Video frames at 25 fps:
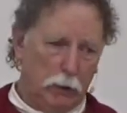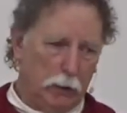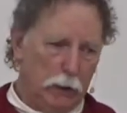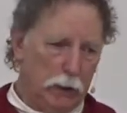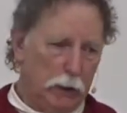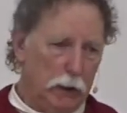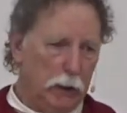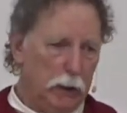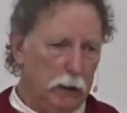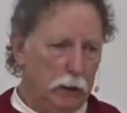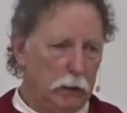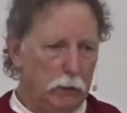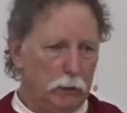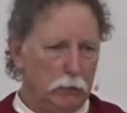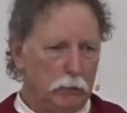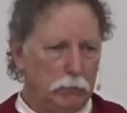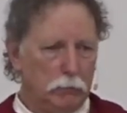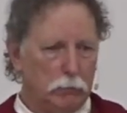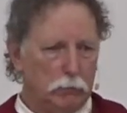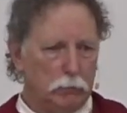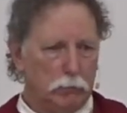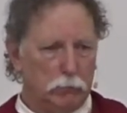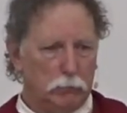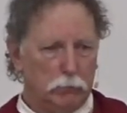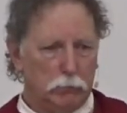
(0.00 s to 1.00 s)
a,
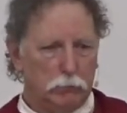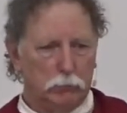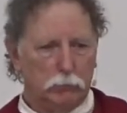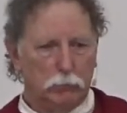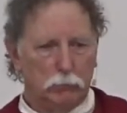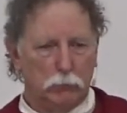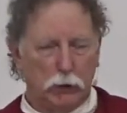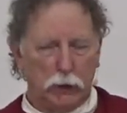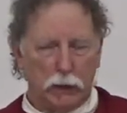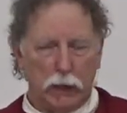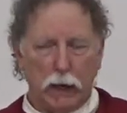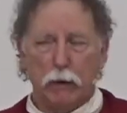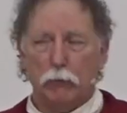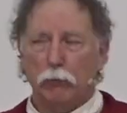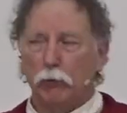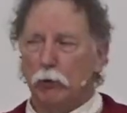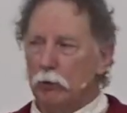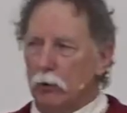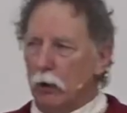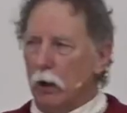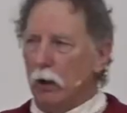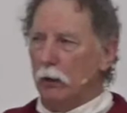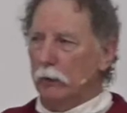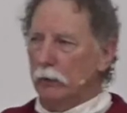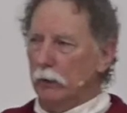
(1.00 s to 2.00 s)
what I will
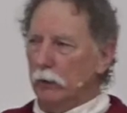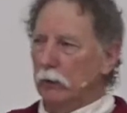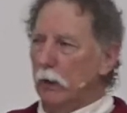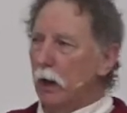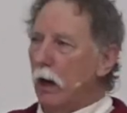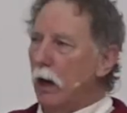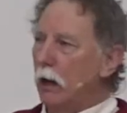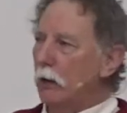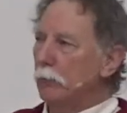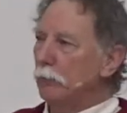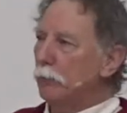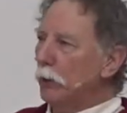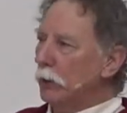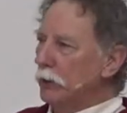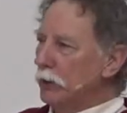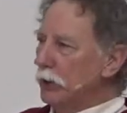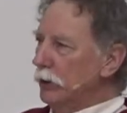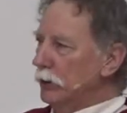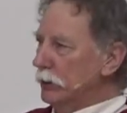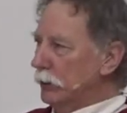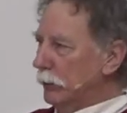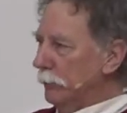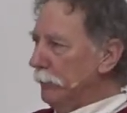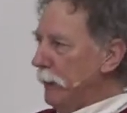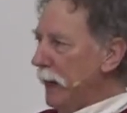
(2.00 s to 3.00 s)
call the
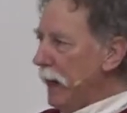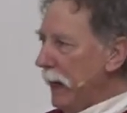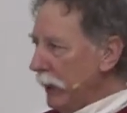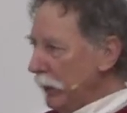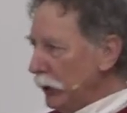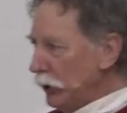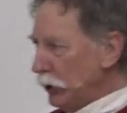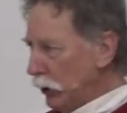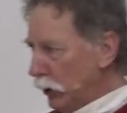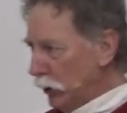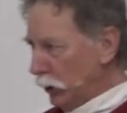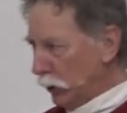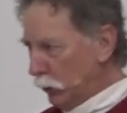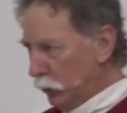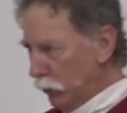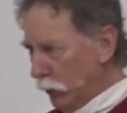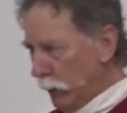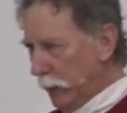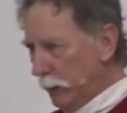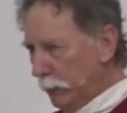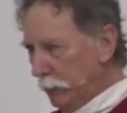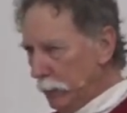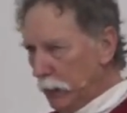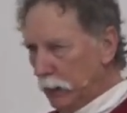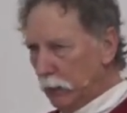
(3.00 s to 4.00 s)
non-participation
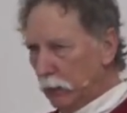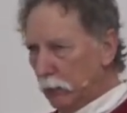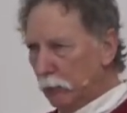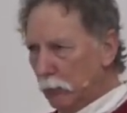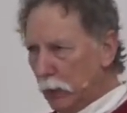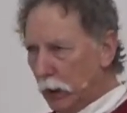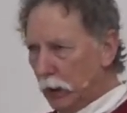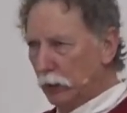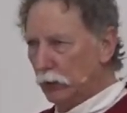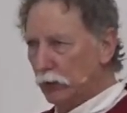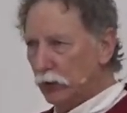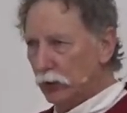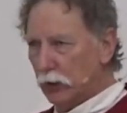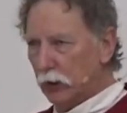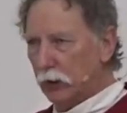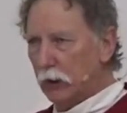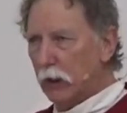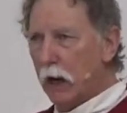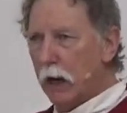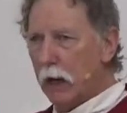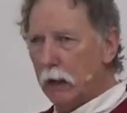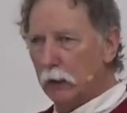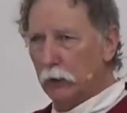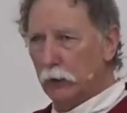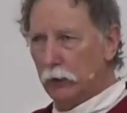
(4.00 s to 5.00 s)
agreement amongst the
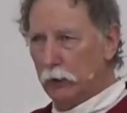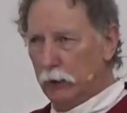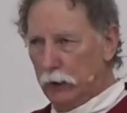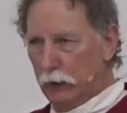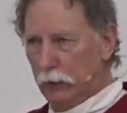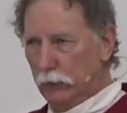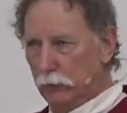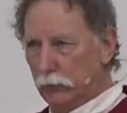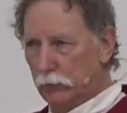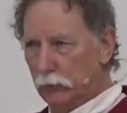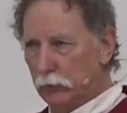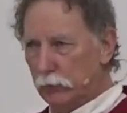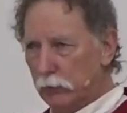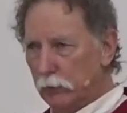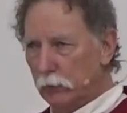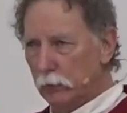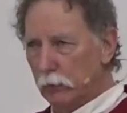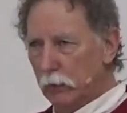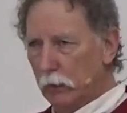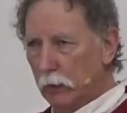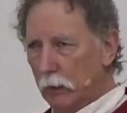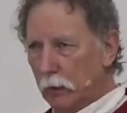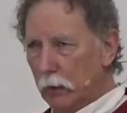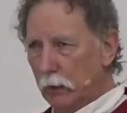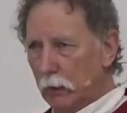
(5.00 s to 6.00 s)
colonies.
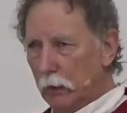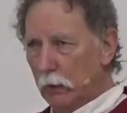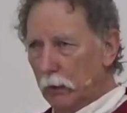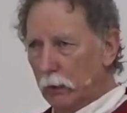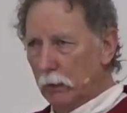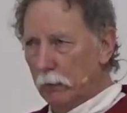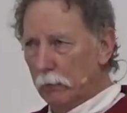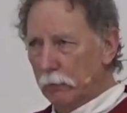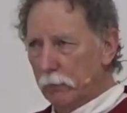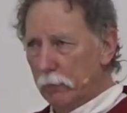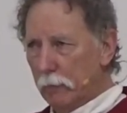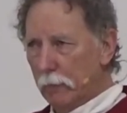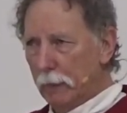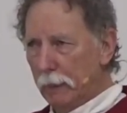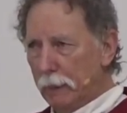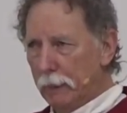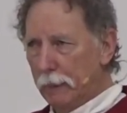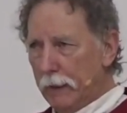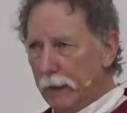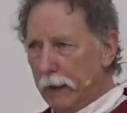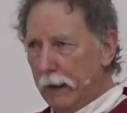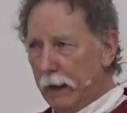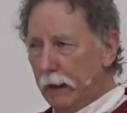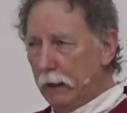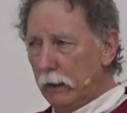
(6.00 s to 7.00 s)

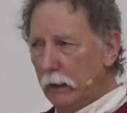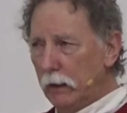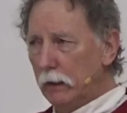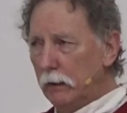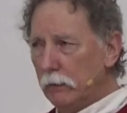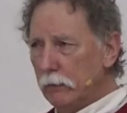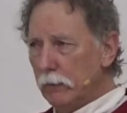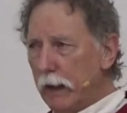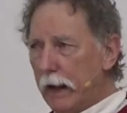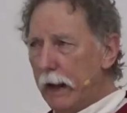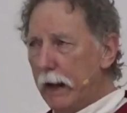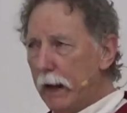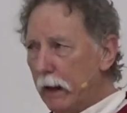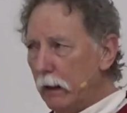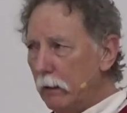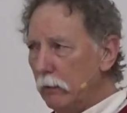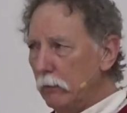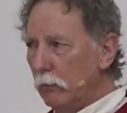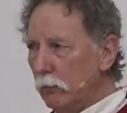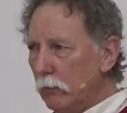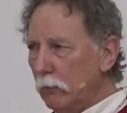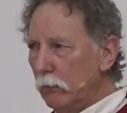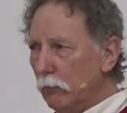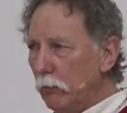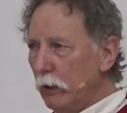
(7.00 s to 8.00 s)
And in that,
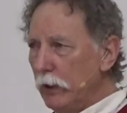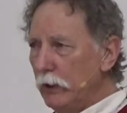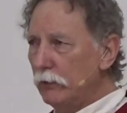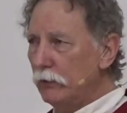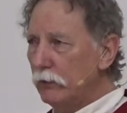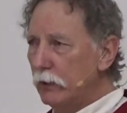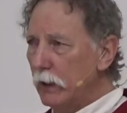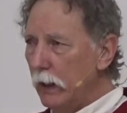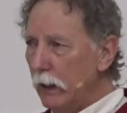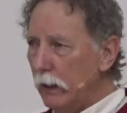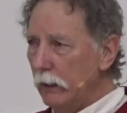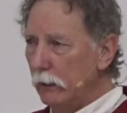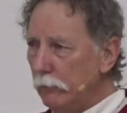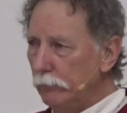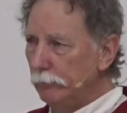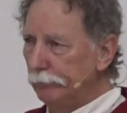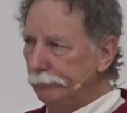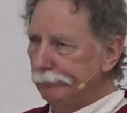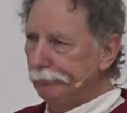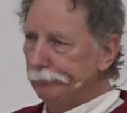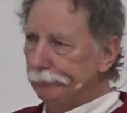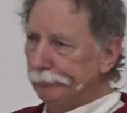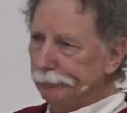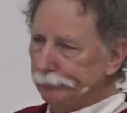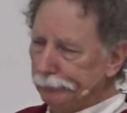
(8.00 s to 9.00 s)
we said,
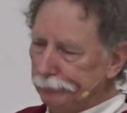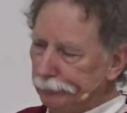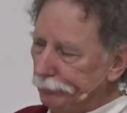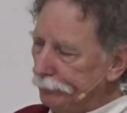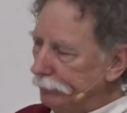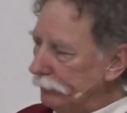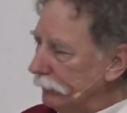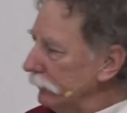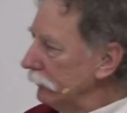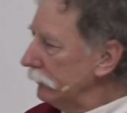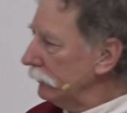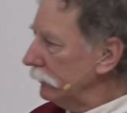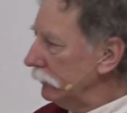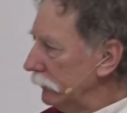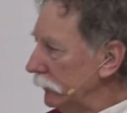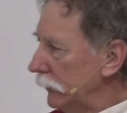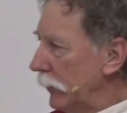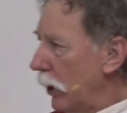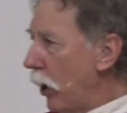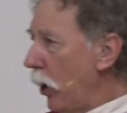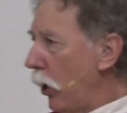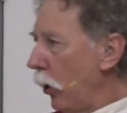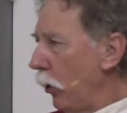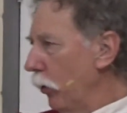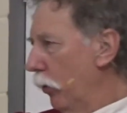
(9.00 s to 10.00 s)

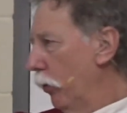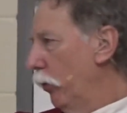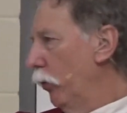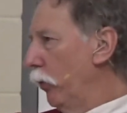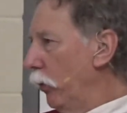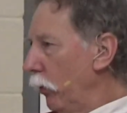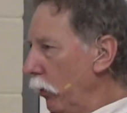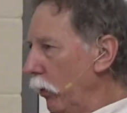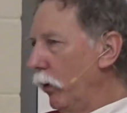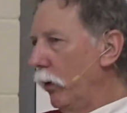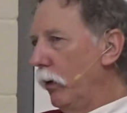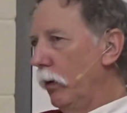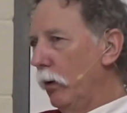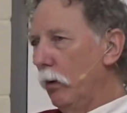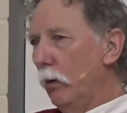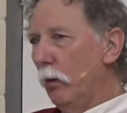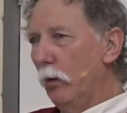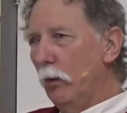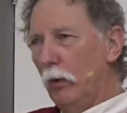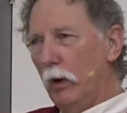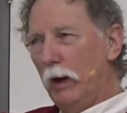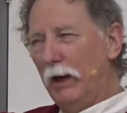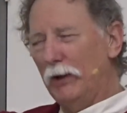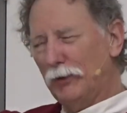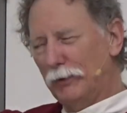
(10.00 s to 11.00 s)
no,
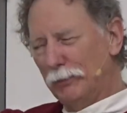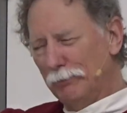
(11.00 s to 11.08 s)
as